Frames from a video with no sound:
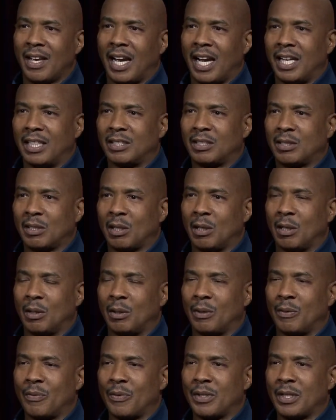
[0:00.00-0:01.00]
And
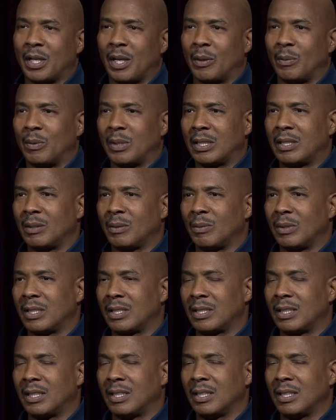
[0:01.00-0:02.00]
so, you know, with,
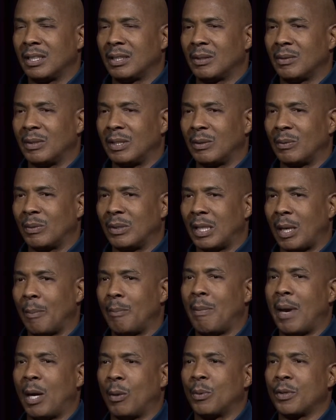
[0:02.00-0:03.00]
with, uh, when, when I'm
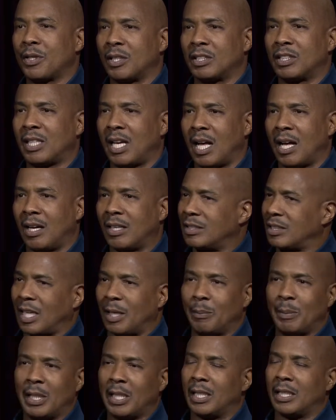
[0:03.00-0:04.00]
met with a challenge, I
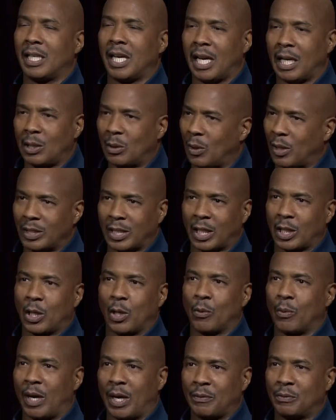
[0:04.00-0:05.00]
meet it head on, I go
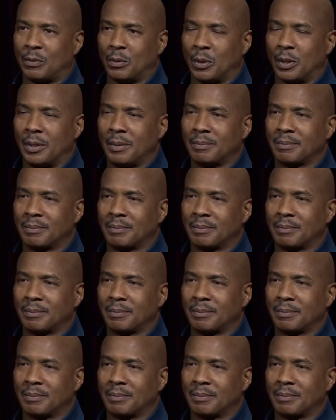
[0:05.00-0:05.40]
right for it.